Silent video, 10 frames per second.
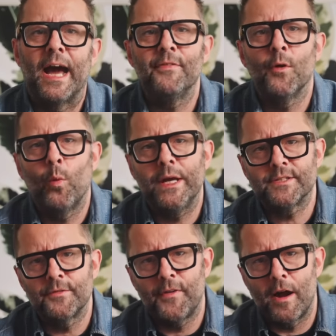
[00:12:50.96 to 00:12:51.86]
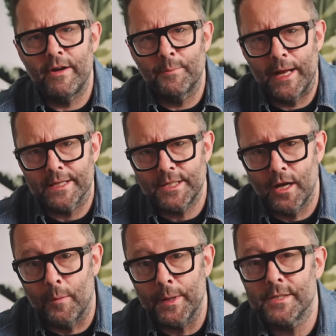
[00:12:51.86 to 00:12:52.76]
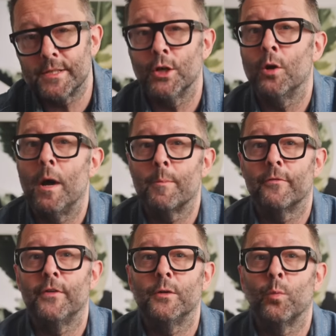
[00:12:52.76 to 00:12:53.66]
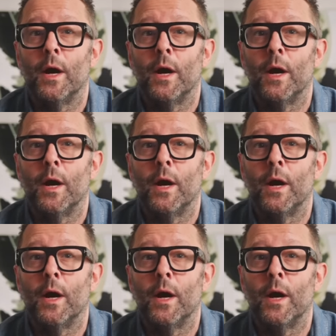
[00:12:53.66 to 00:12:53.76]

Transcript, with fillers: And the WiSA firing Platin Hub is still my preferred